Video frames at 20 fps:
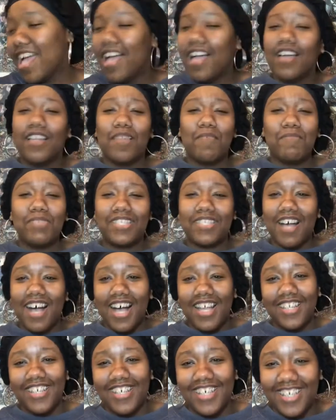Let me stop.
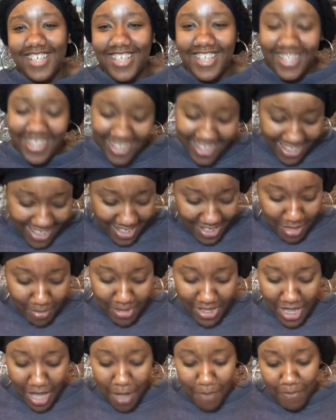I look ugly as it is. Let me
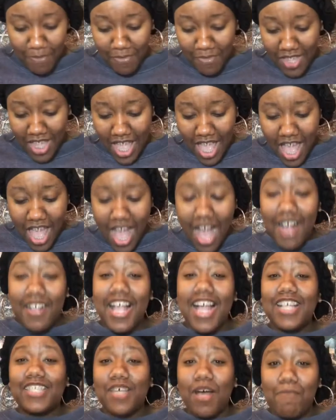stop.
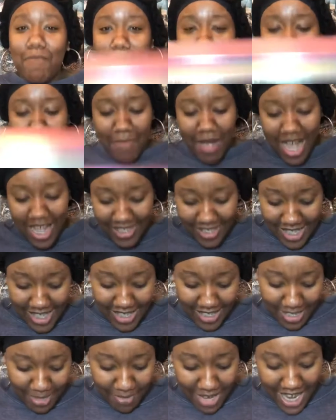Okay, so I'm on the box.
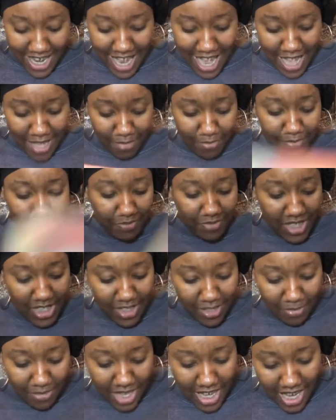Let's see what they got. Let's
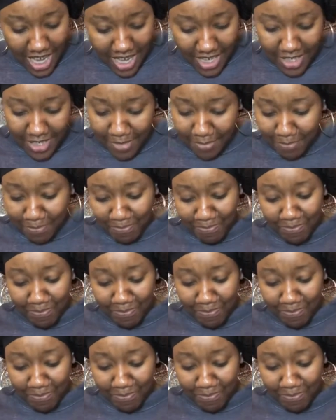see what they got here.